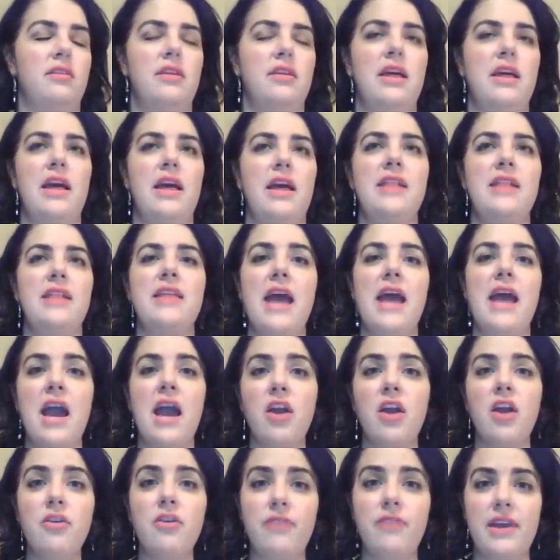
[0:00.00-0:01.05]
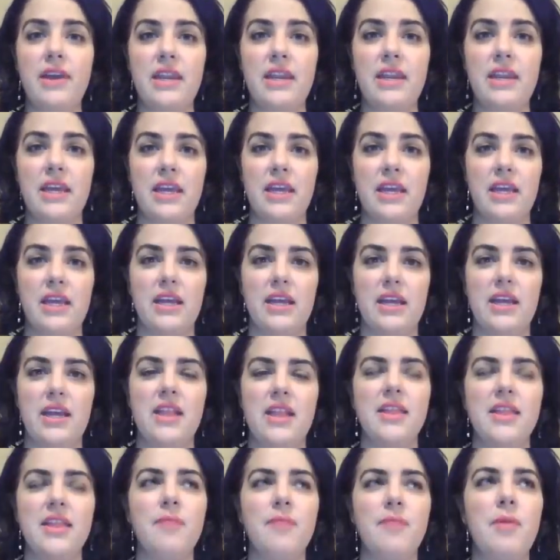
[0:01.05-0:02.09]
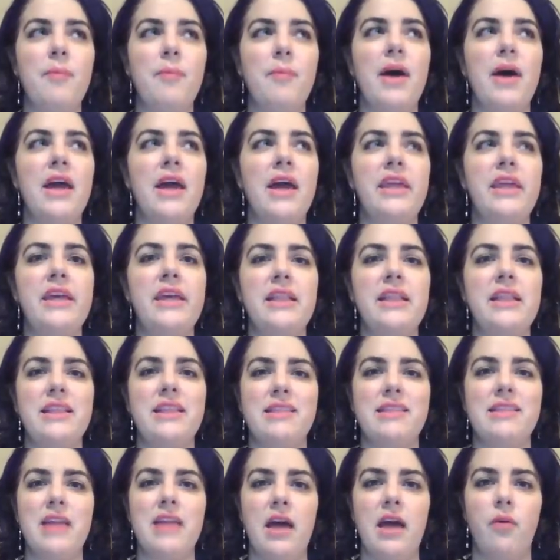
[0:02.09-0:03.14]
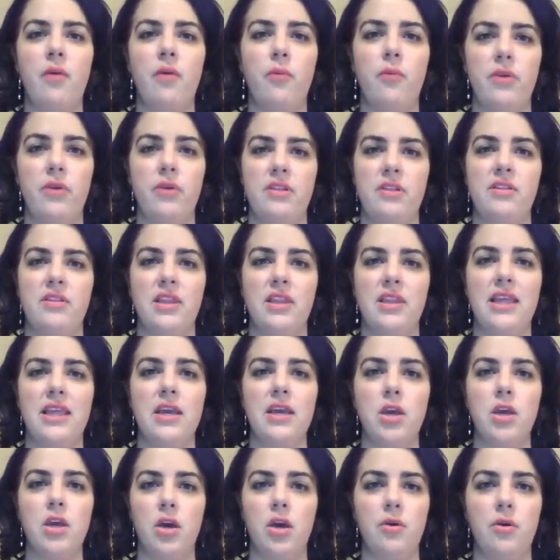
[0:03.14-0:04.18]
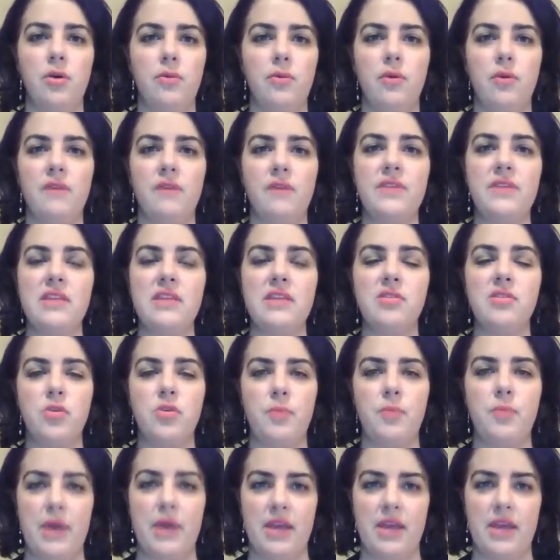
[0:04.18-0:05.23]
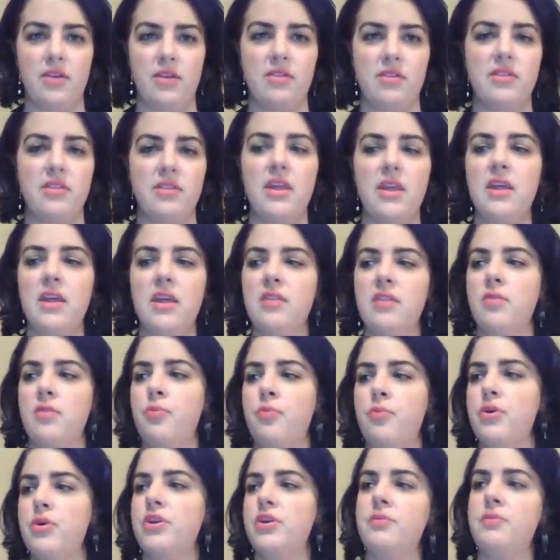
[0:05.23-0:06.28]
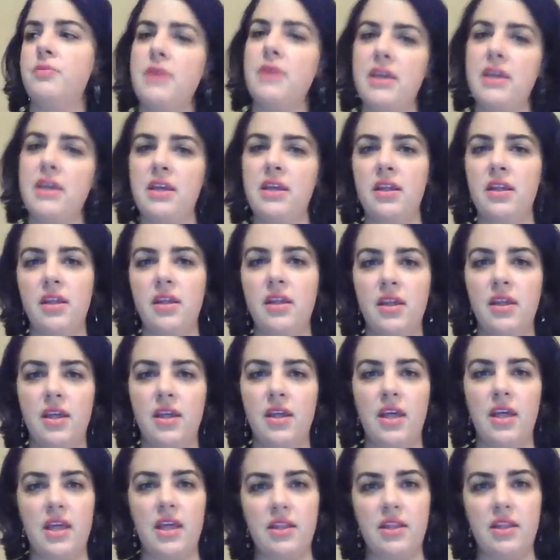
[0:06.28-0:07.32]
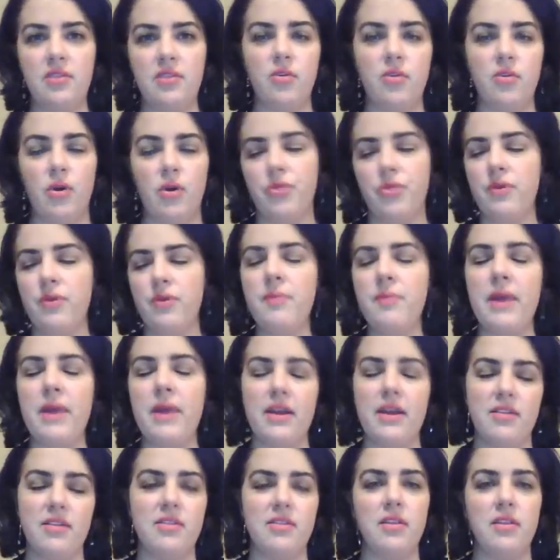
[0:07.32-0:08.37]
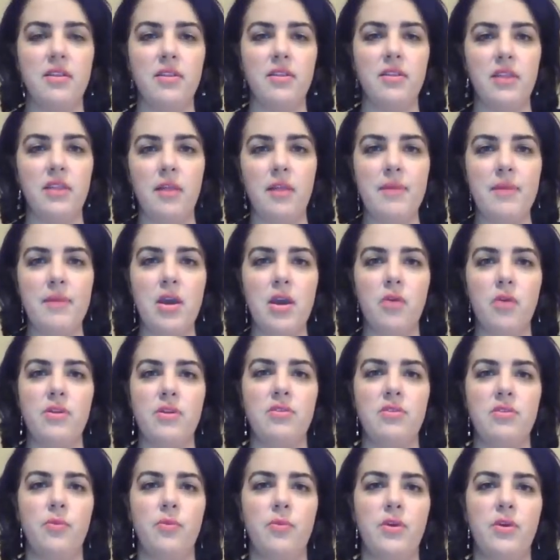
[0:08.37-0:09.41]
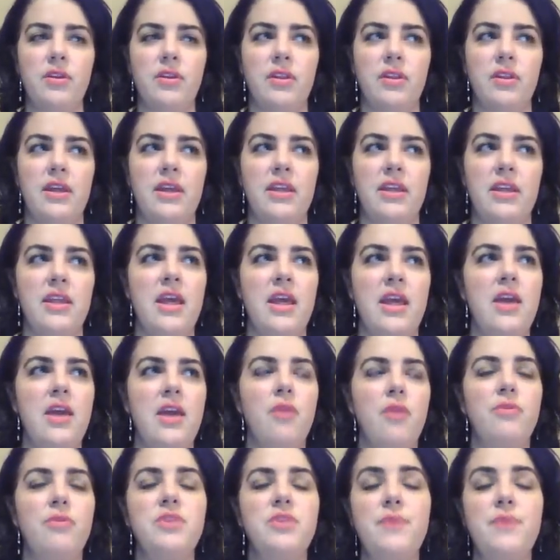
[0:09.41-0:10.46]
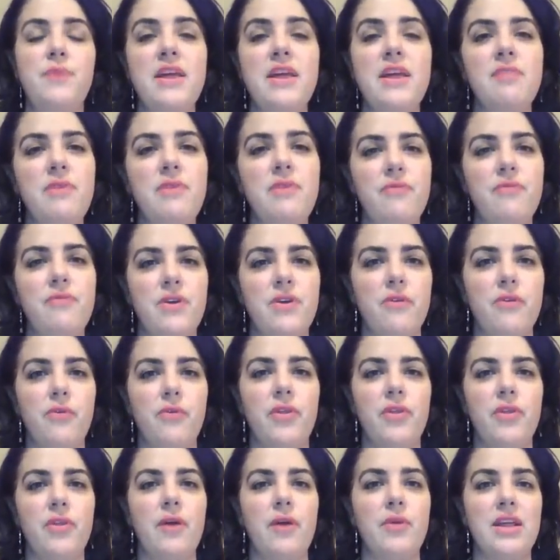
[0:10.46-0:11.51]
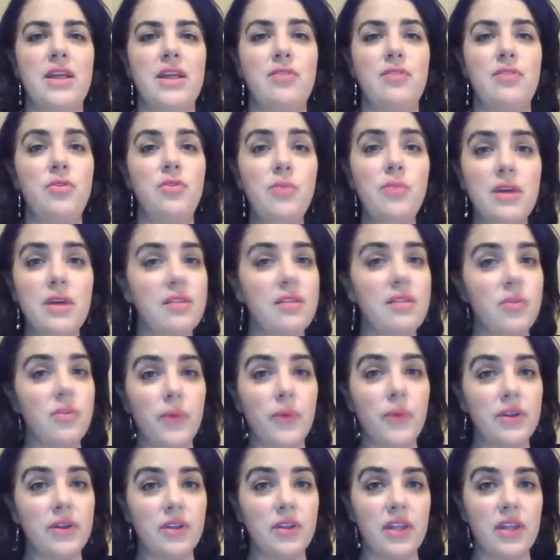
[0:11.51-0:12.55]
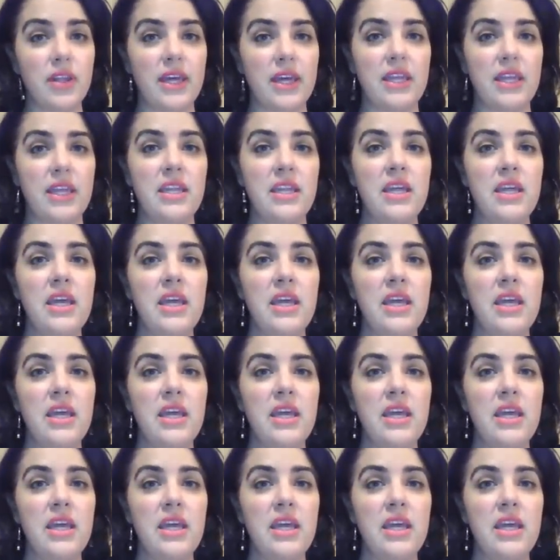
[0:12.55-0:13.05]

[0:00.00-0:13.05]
It's aggravating. It's like my body does not want to let go of these 2 pounds to push me in, or 3 pounds to let me go into Wonderland, which makes me fearful that when I do get to Wonderland,